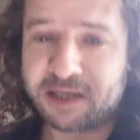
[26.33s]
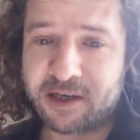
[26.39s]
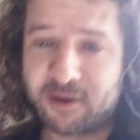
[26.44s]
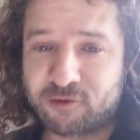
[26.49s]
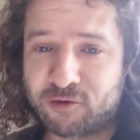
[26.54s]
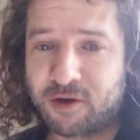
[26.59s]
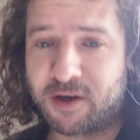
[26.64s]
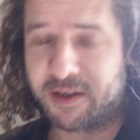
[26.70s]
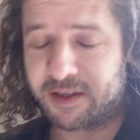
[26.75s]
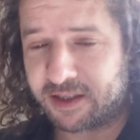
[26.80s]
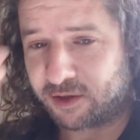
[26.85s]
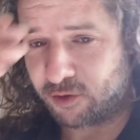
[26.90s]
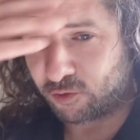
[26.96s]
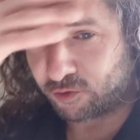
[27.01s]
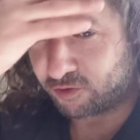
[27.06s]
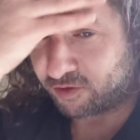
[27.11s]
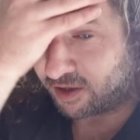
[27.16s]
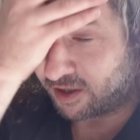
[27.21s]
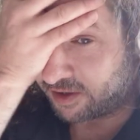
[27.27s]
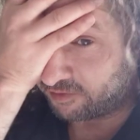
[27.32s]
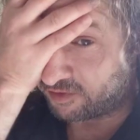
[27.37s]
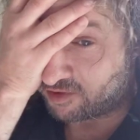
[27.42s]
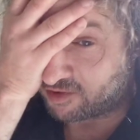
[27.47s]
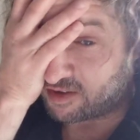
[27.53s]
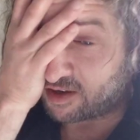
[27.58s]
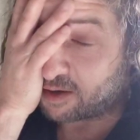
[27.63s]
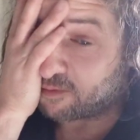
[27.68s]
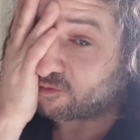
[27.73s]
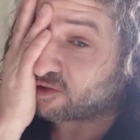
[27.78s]
now trying to get your server
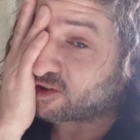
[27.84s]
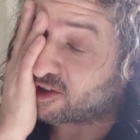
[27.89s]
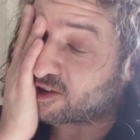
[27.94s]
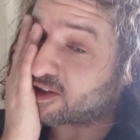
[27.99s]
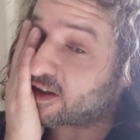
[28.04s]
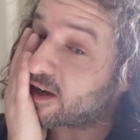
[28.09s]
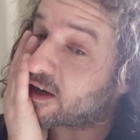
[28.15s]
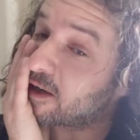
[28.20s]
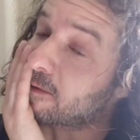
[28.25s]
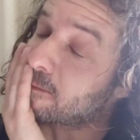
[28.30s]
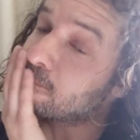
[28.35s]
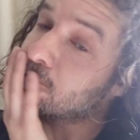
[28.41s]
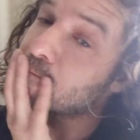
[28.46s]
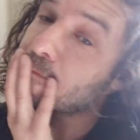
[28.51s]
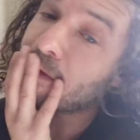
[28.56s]
set up for today.